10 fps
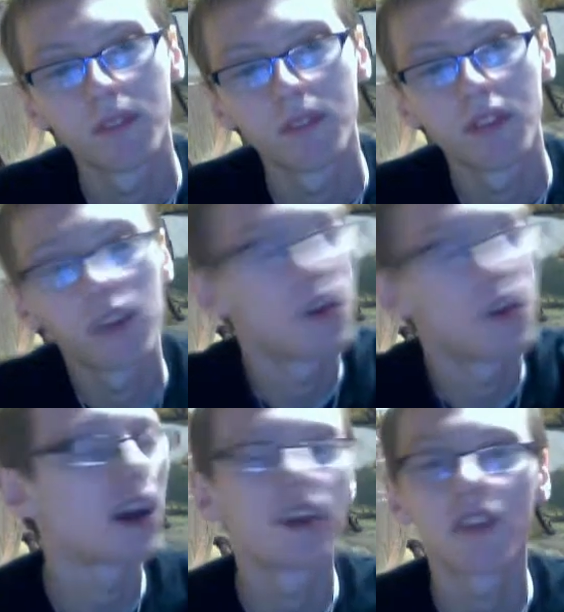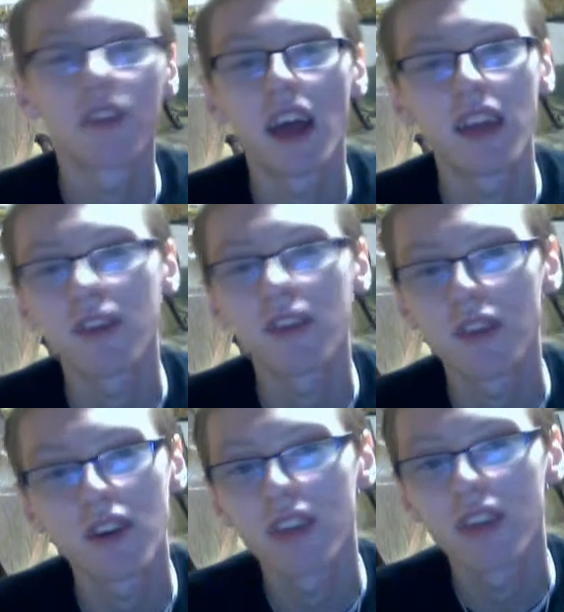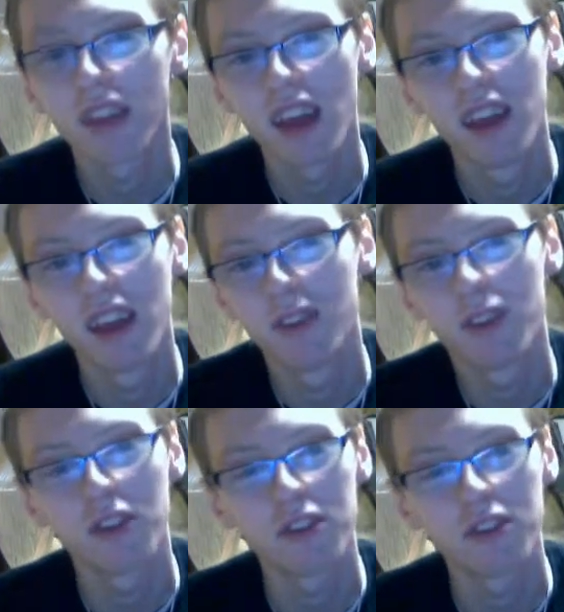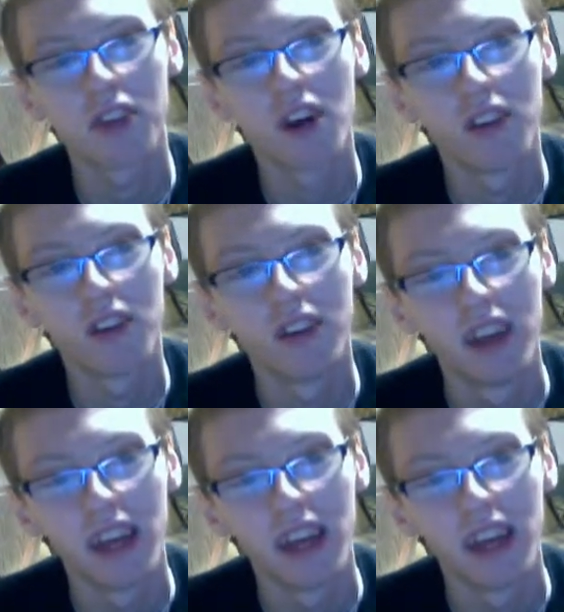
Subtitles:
that's what I gotta say. This video is not my first, so